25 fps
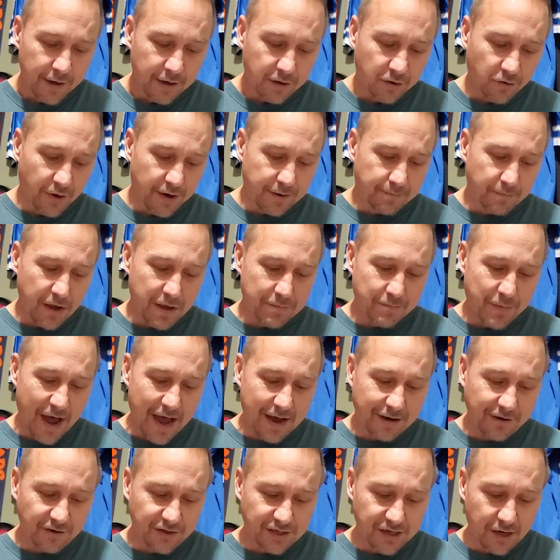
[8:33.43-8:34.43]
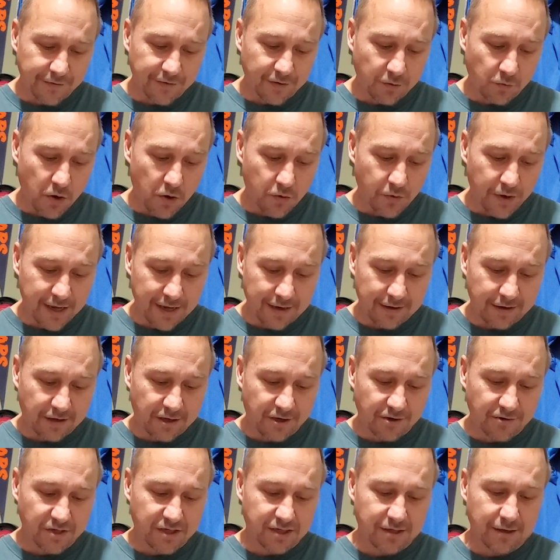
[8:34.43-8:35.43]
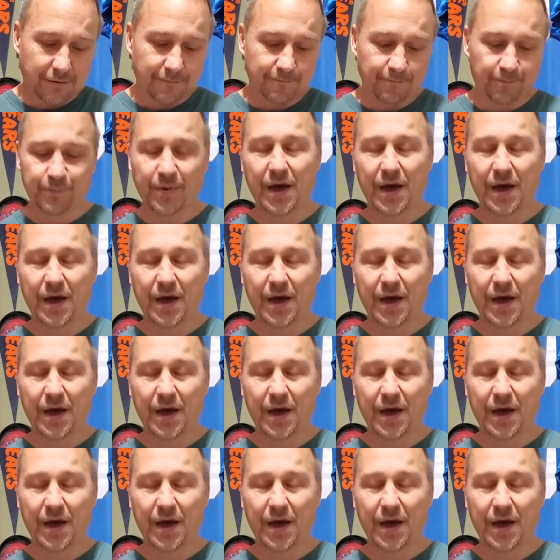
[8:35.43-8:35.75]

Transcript: Green Bay Packers on the road in Houston.